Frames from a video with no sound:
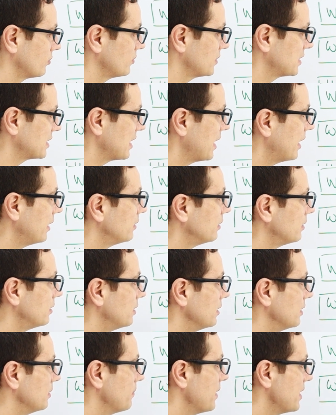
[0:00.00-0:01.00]
send
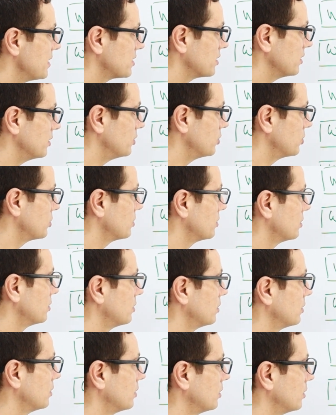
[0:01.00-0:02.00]
the message
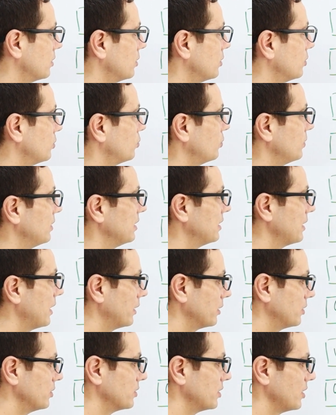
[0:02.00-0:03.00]
to the
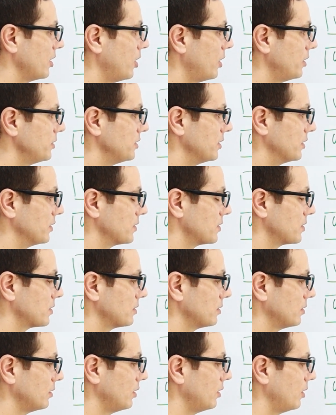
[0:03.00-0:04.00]
target
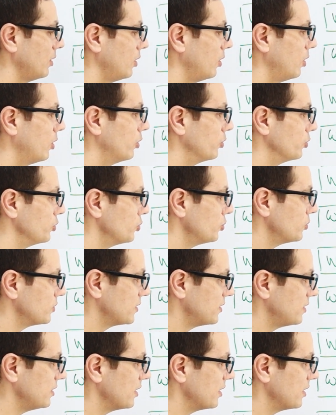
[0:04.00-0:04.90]
audience or use